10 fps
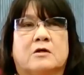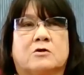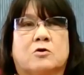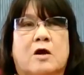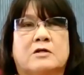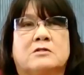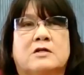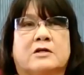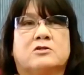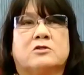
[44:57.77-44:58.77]
a cross
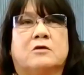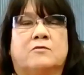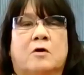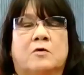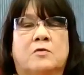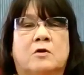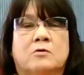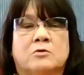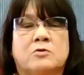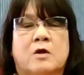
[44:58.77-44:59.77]
section of all the
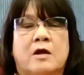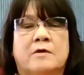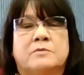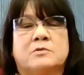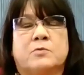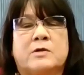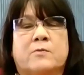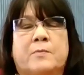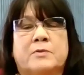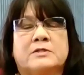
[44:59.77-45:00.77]
local tribes
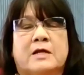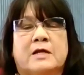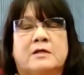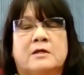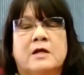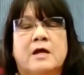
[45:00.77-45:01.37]
represented,